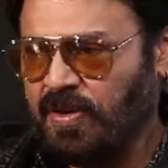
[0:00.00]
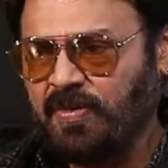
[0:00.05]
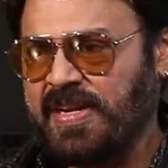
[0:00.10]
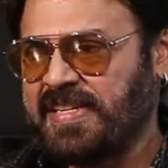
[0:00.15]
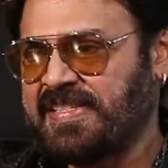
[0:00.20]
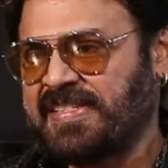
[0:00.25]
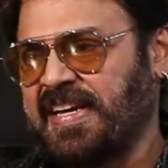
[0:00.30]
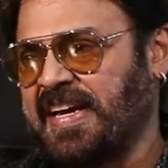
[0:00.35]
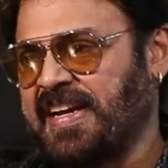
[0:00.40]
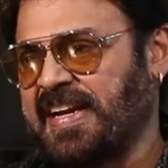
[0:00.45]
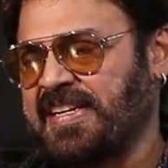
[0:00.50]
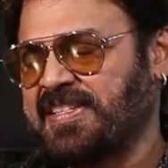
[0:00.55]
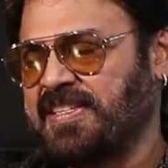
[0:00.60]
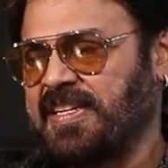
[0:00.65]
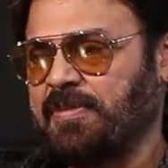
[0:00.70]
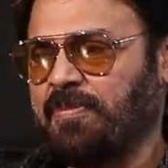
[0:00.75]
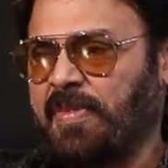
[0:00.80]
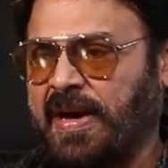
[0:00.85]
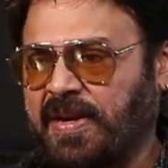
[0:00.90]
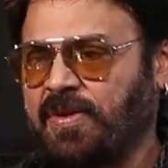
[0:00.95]
always there
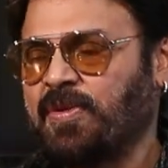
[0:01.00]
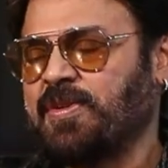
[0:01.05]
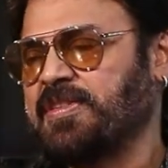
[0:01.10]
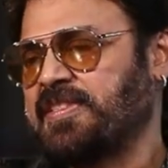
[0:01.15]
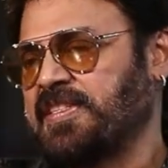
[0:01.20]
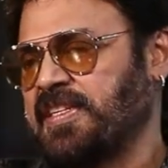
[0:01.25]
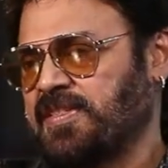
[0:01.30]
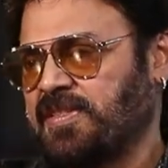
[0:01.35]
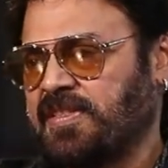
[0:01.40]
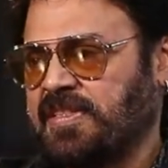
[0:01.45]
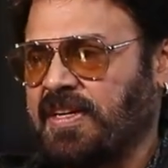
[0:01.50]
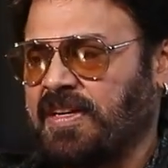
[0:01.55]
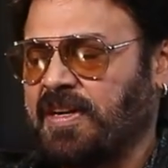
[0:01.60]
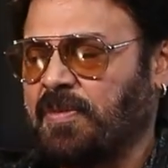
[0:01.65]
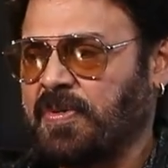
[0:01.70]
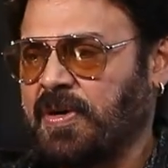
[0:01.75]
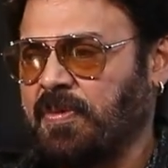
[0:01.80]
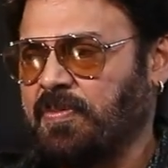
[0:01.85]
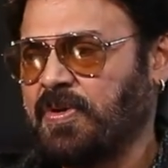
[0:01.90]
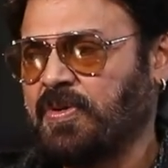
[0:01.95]
actually. I know it's just
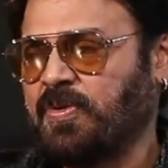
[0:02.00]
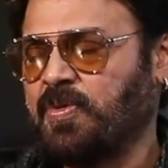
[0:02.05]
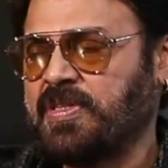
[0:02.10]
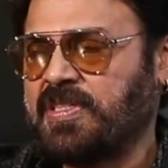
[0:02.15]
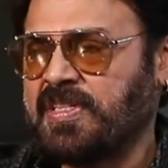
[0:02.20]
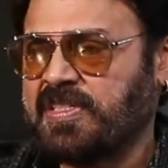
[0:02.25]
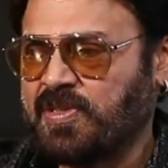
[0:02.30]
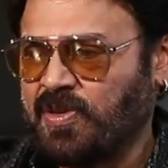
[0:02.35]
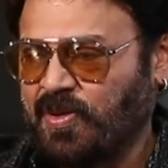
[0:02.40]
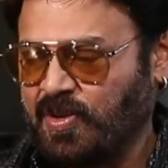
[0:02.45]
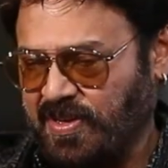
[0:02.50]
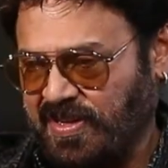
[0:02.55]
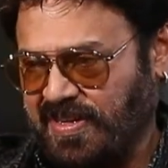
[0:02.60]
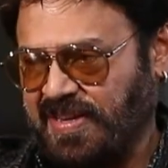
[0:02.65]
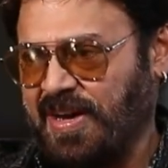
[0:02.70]
appropriate. We just don't